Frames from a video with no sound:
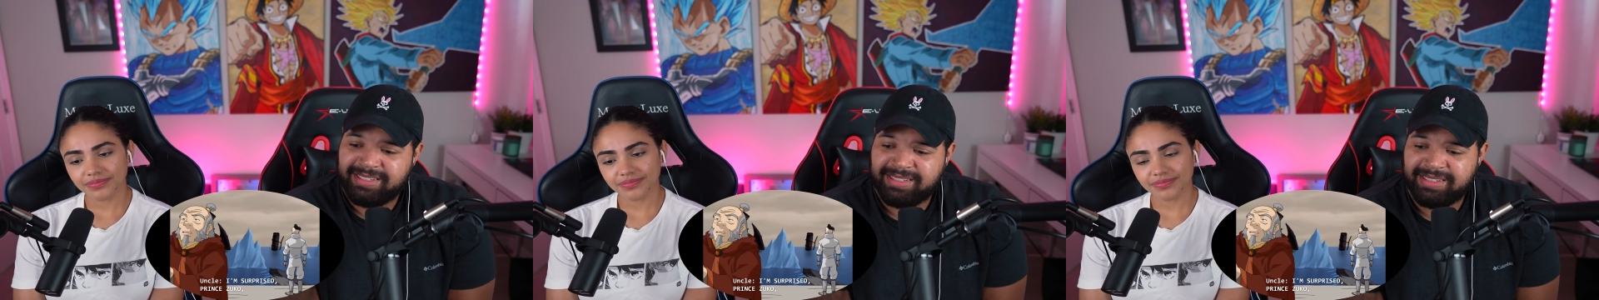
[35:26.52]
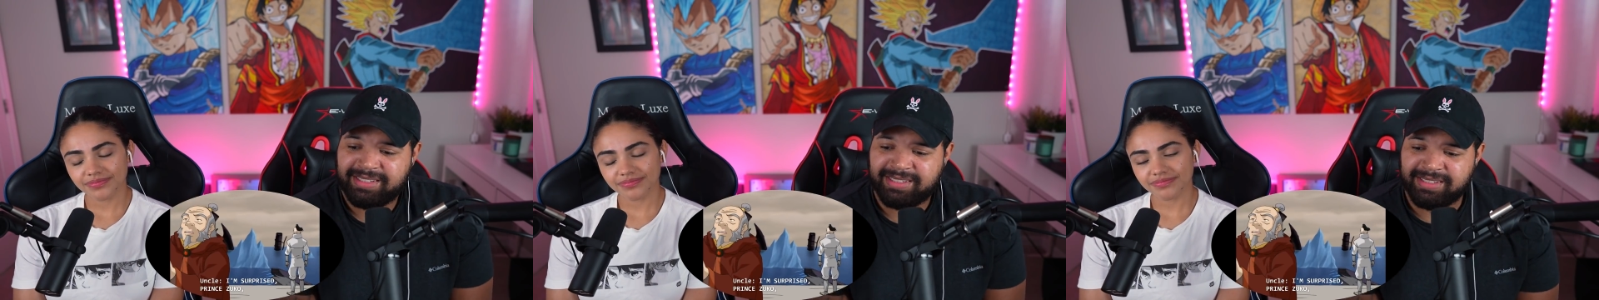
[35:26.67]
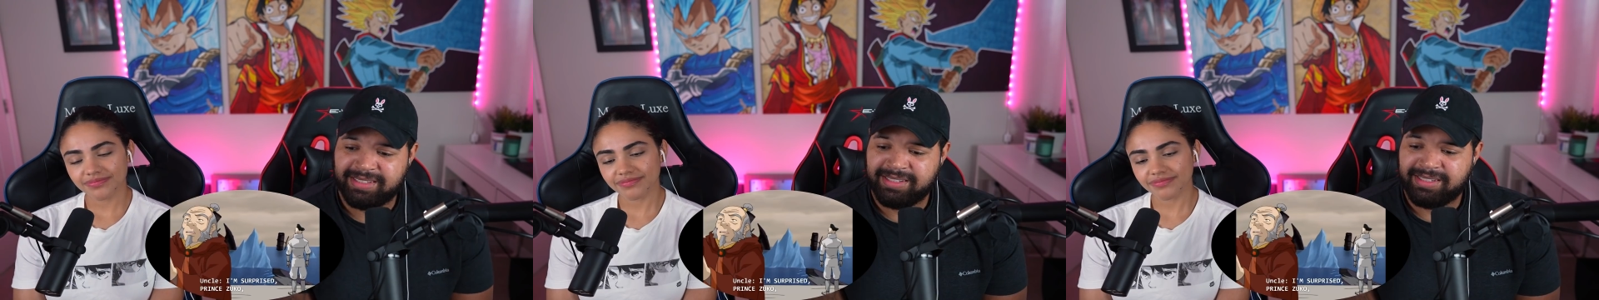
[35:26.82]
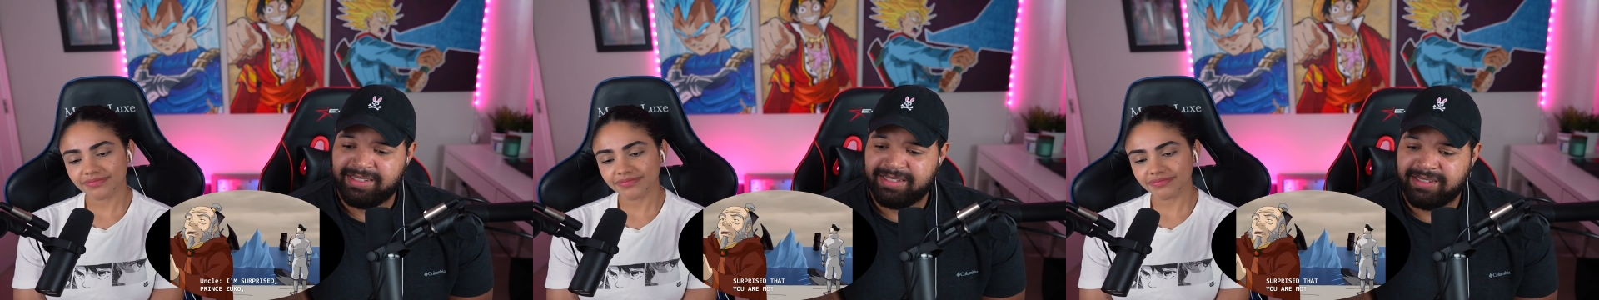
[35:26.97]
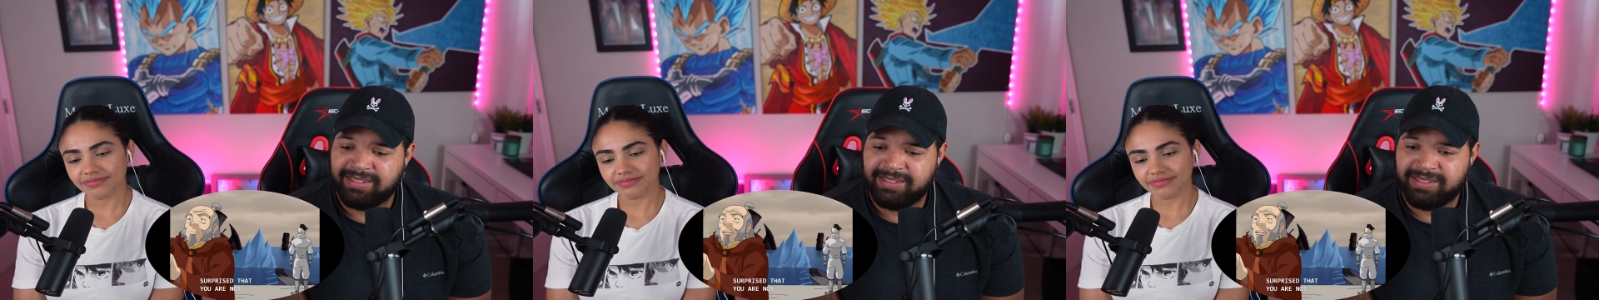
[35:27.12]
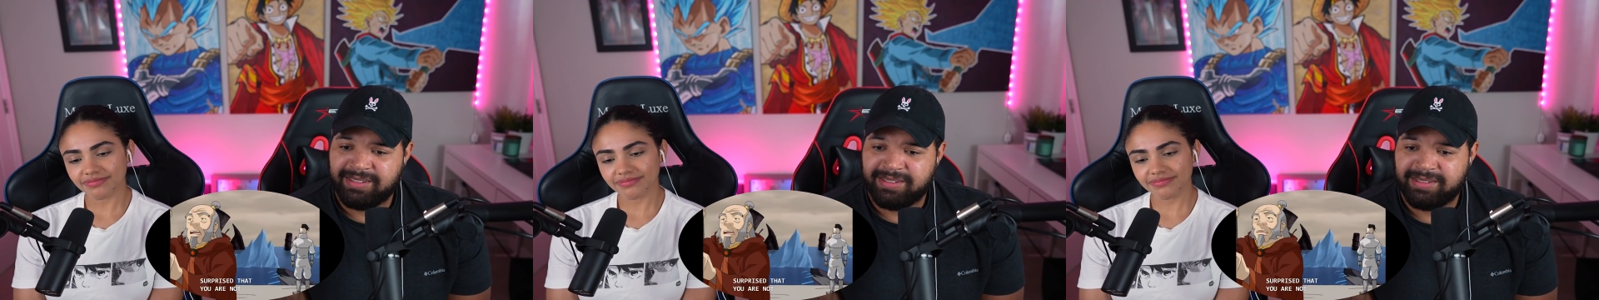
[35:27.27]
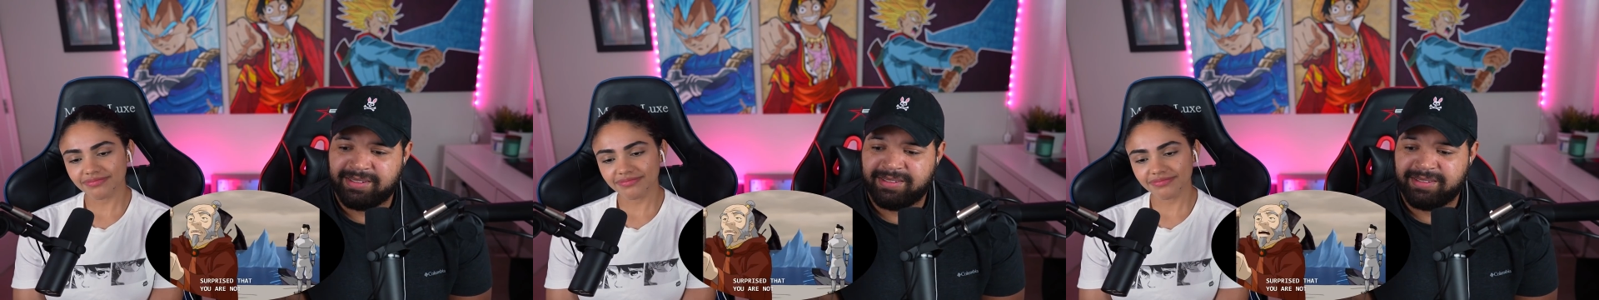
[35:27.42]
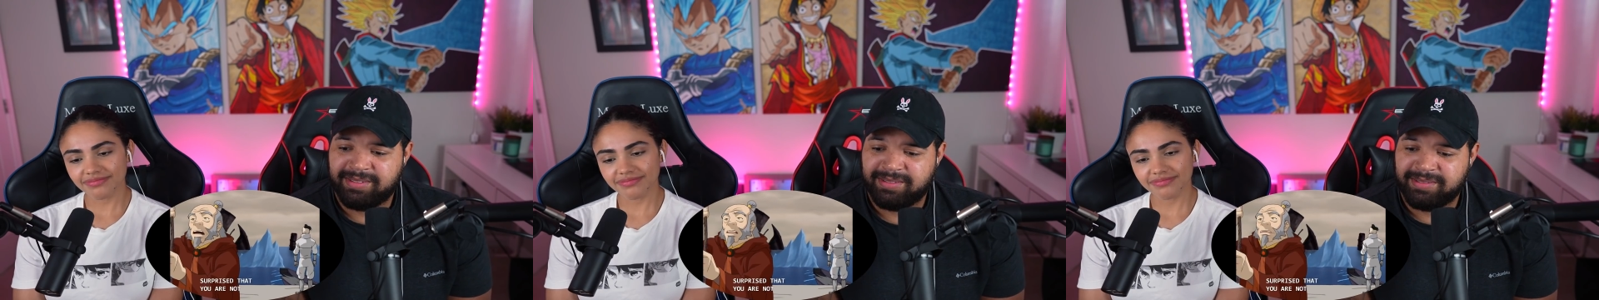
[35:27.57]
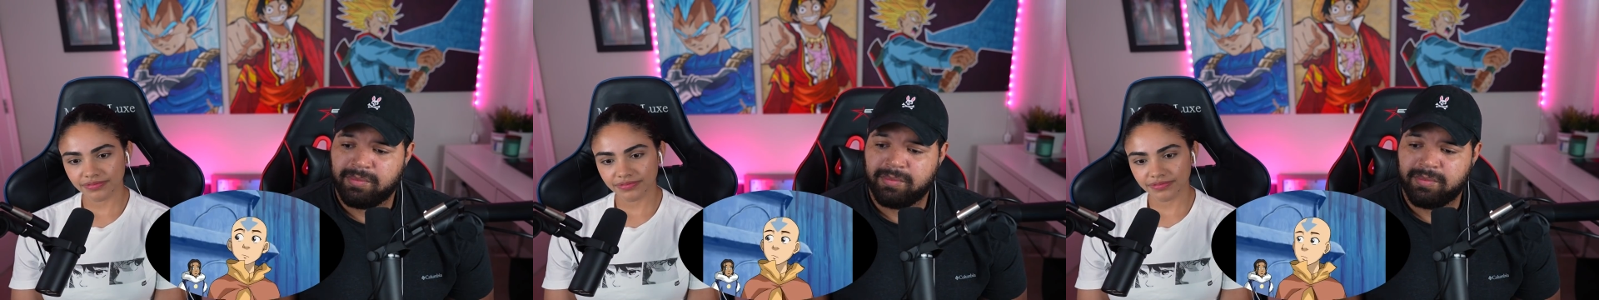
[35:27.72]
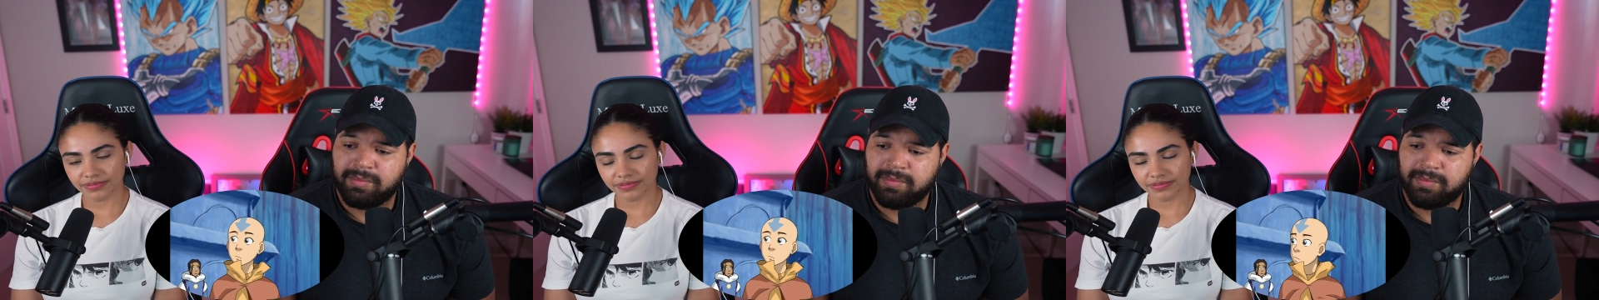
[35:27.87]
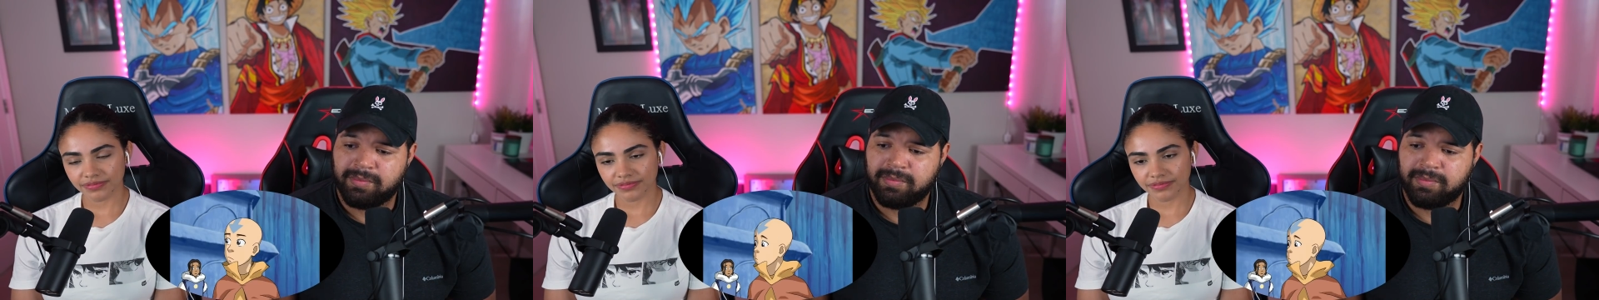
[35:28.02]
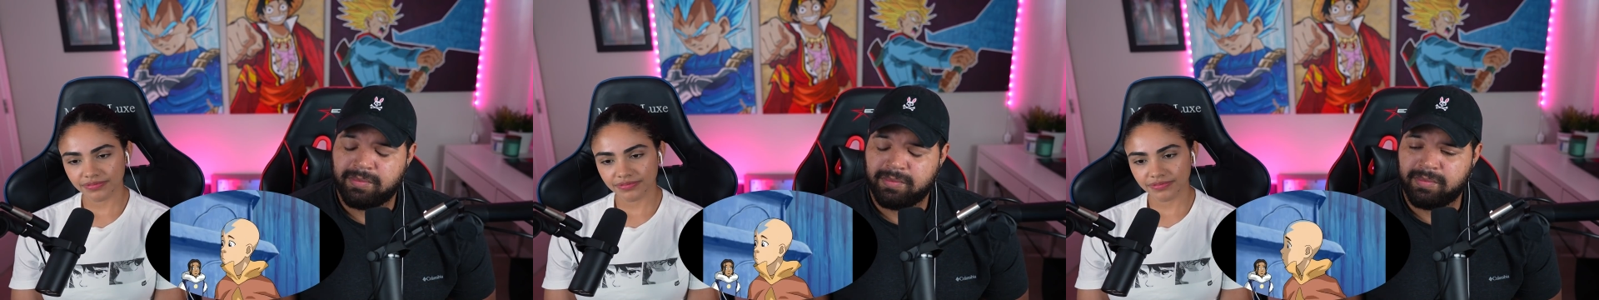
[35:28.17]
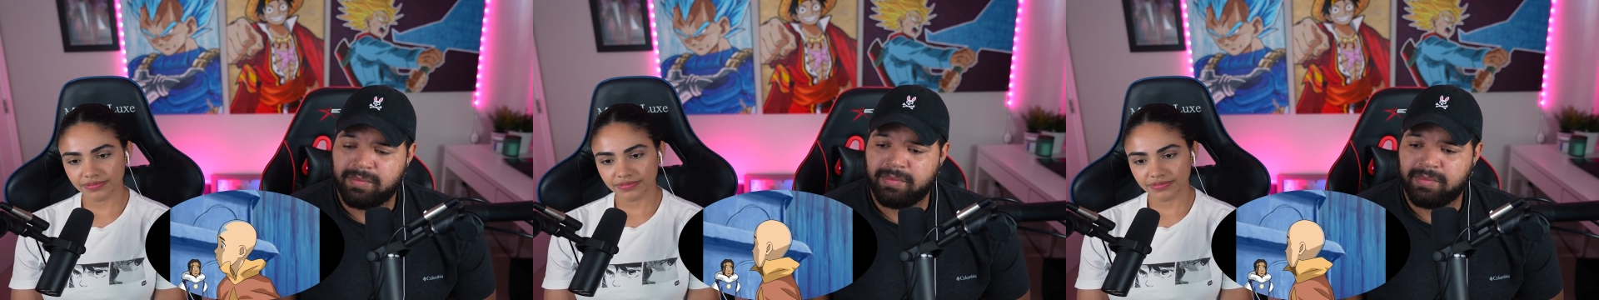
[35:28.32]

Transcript: No one is speaking in this clip.